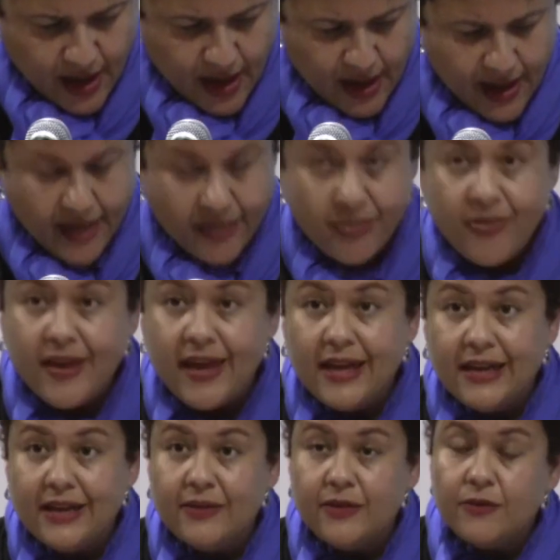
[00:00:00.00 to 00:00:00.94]
Uh, and
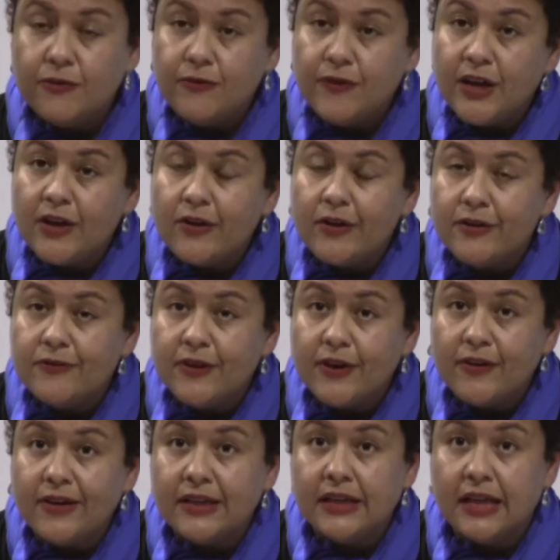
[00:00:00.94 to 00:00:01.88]
then in the very,
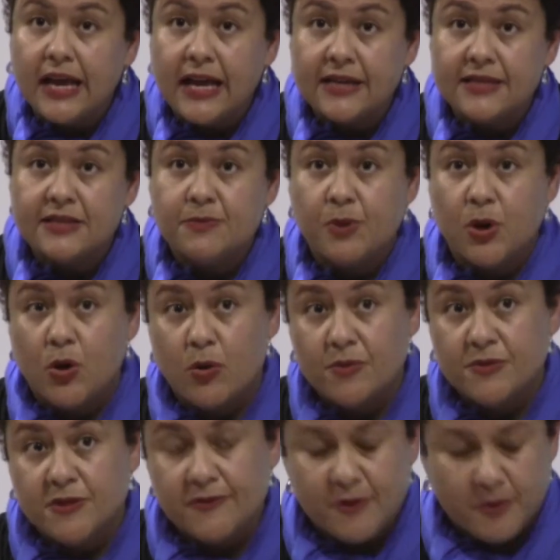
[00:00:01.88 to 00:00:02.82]
very last
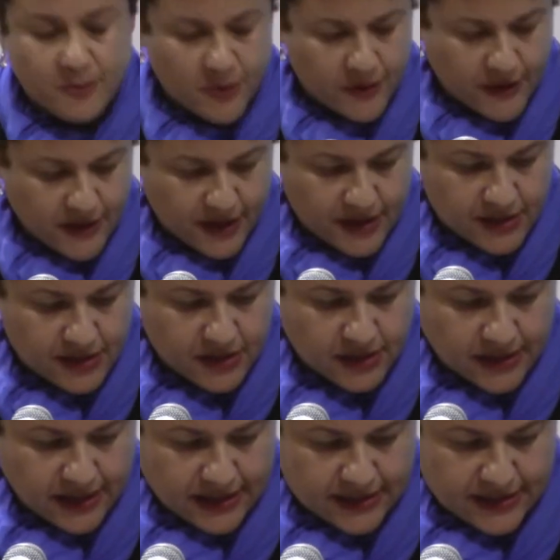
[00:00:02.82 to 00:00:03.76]
poems of the book,
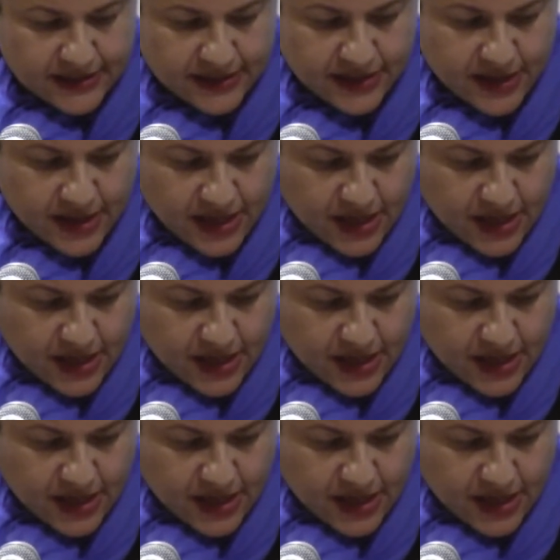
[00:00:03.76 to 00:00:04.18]
uncollected,